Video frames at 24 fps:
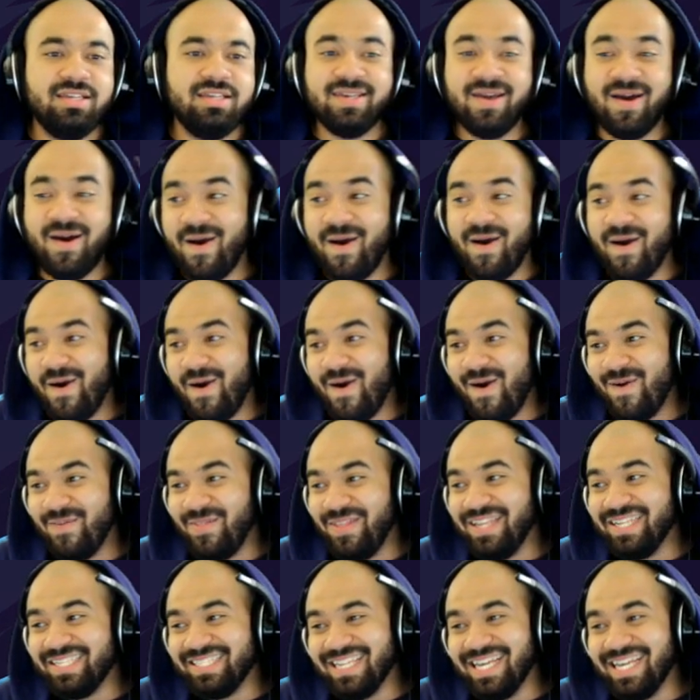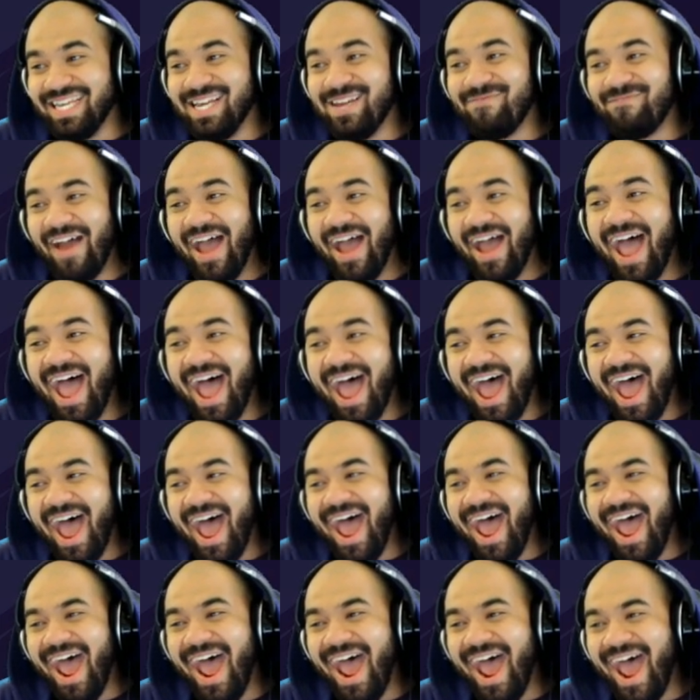Yo, the
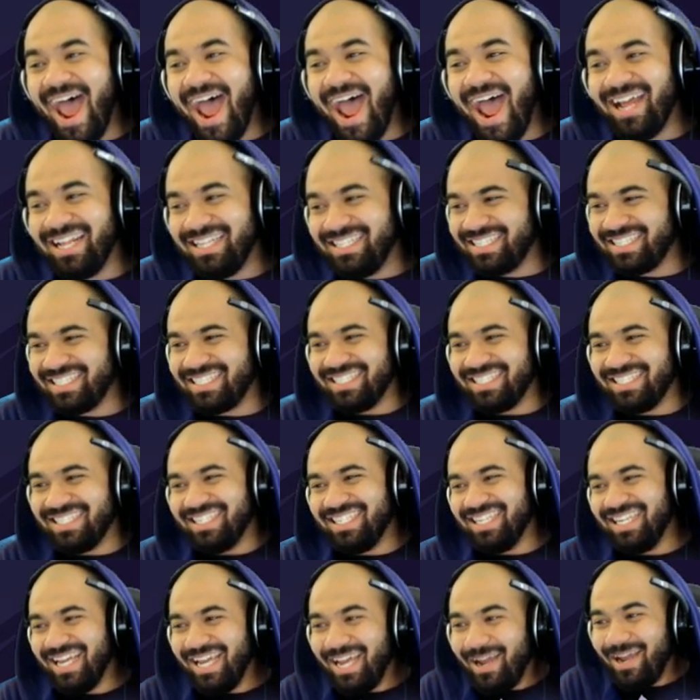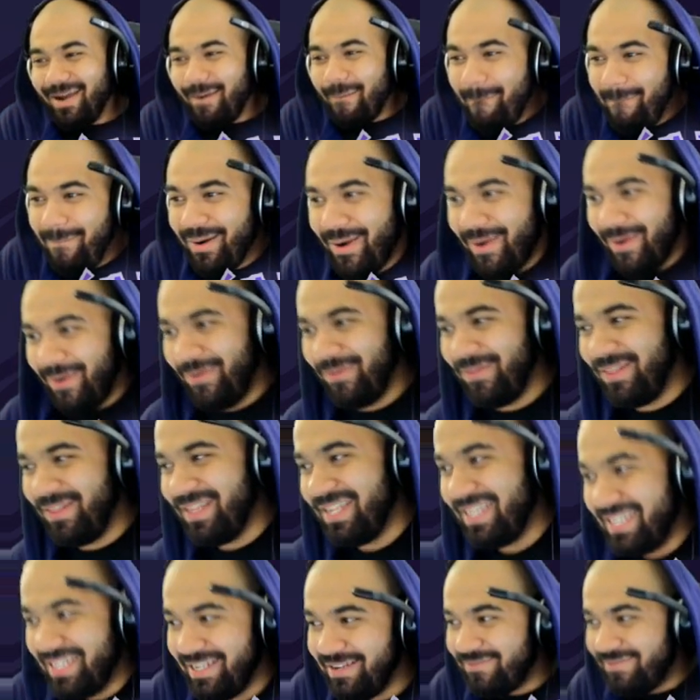defense! Bro, the
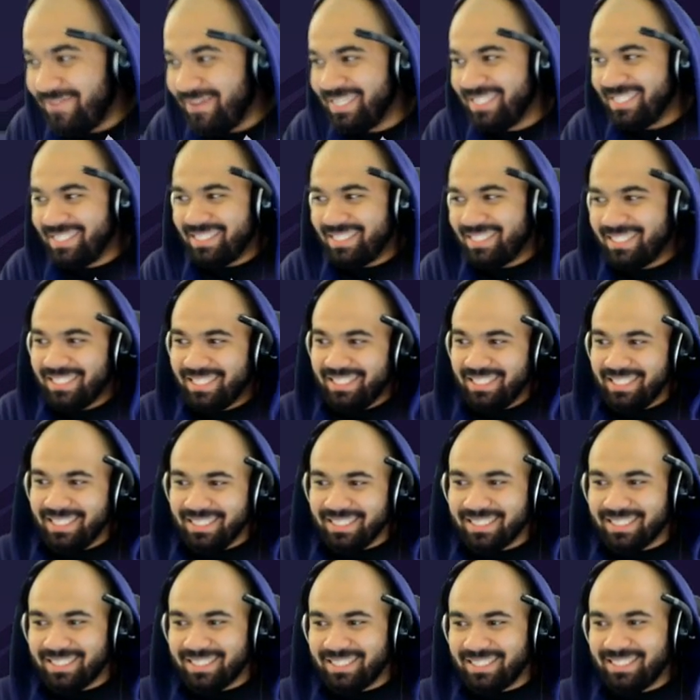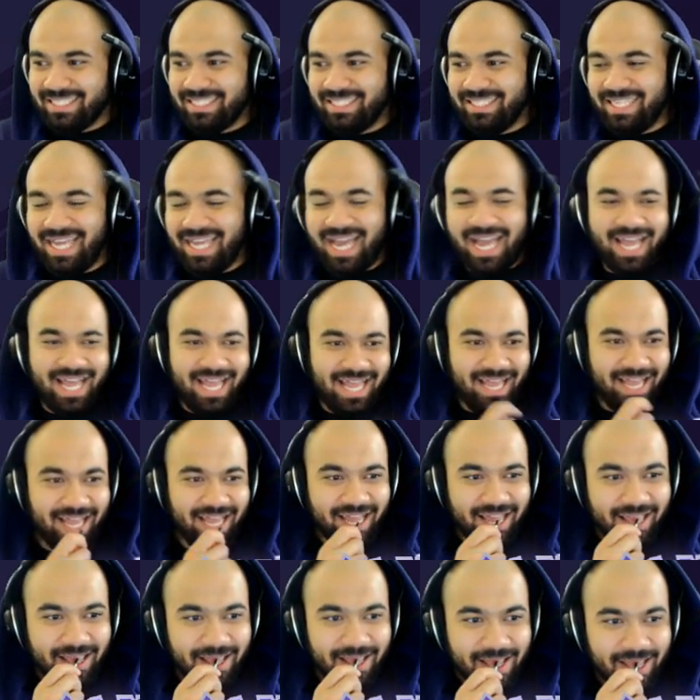defense.
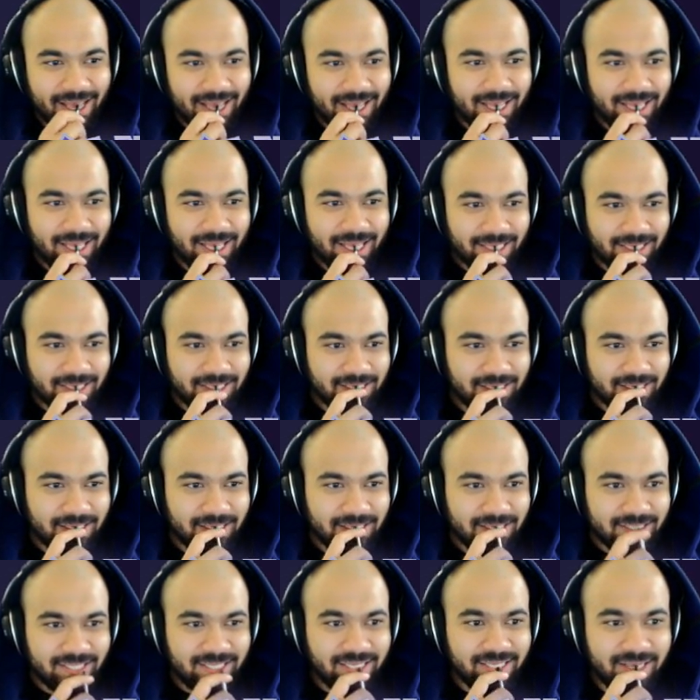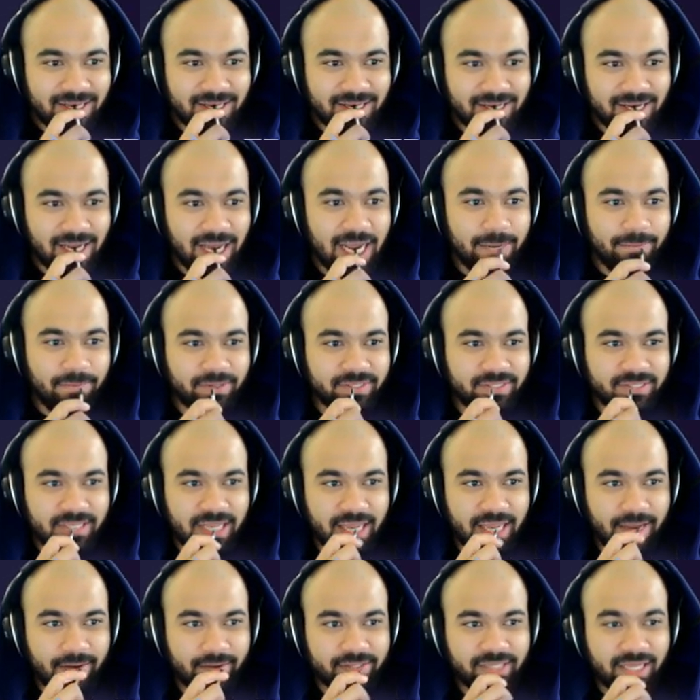Yeah. So that did 9 points of
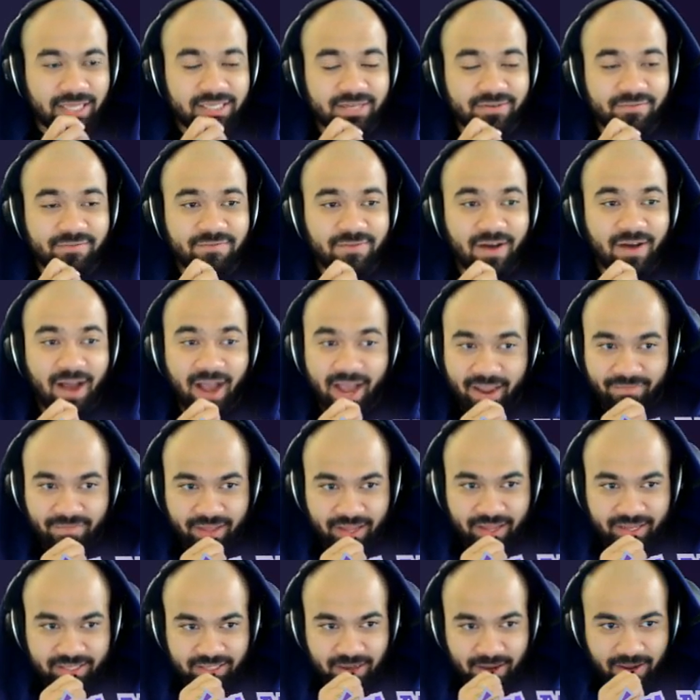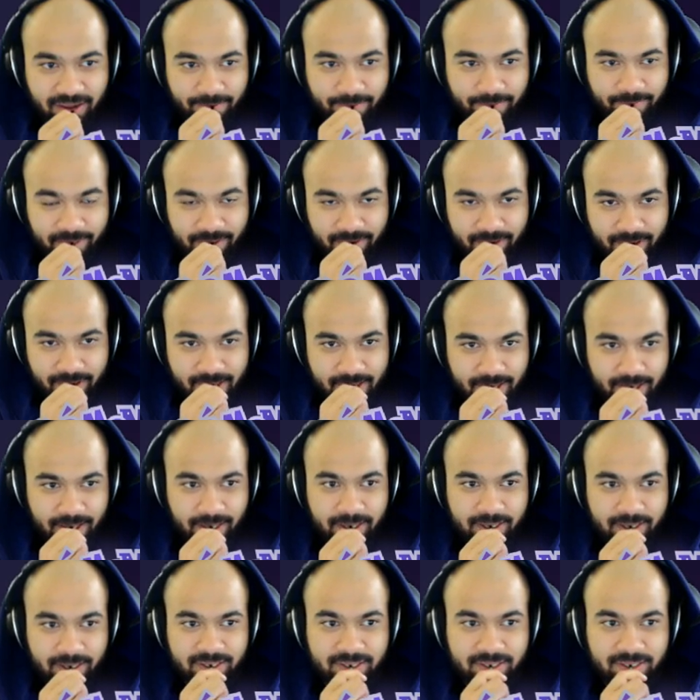damage. That did 5 that time.
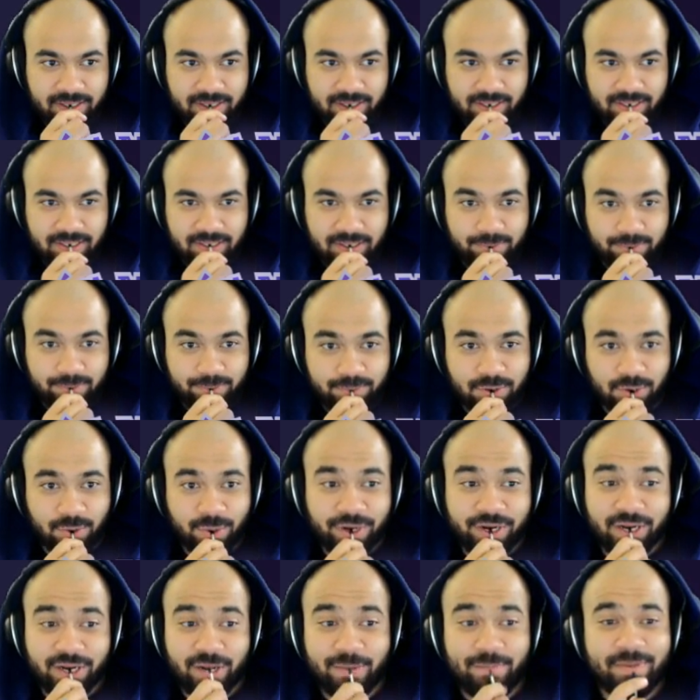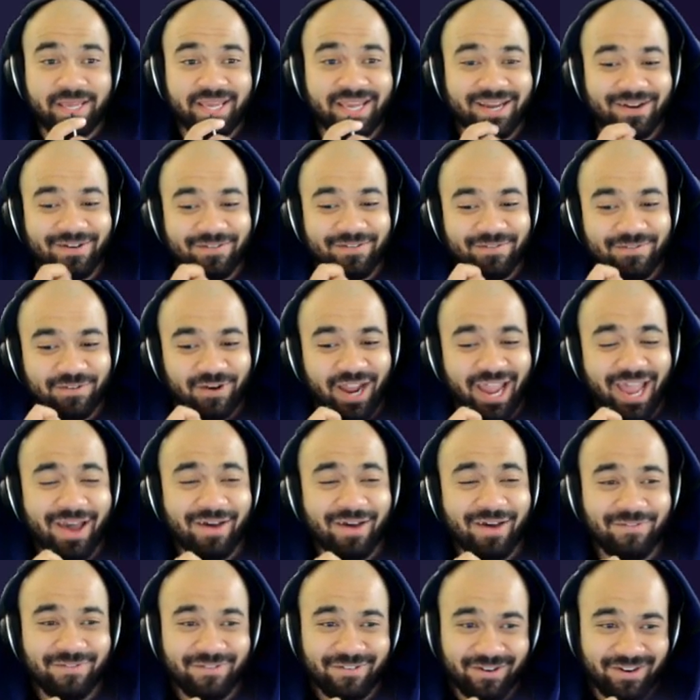Bro, we're gonna be here
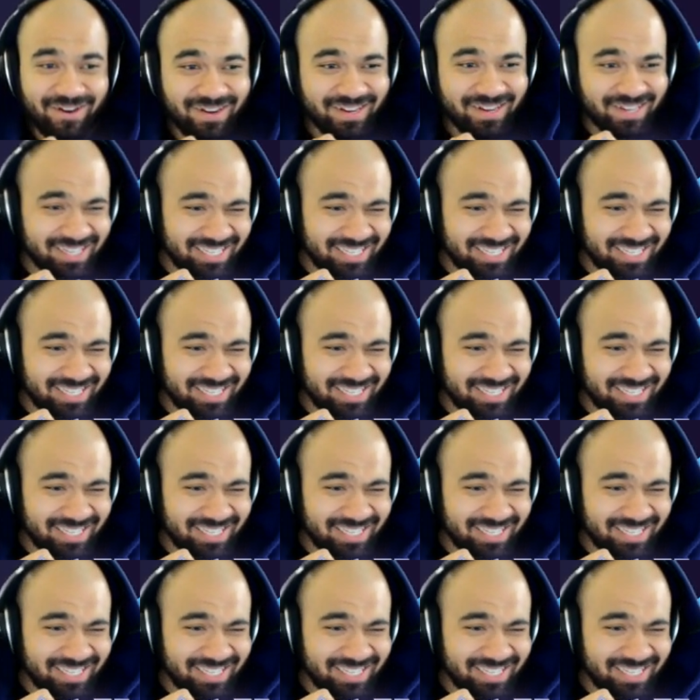forever.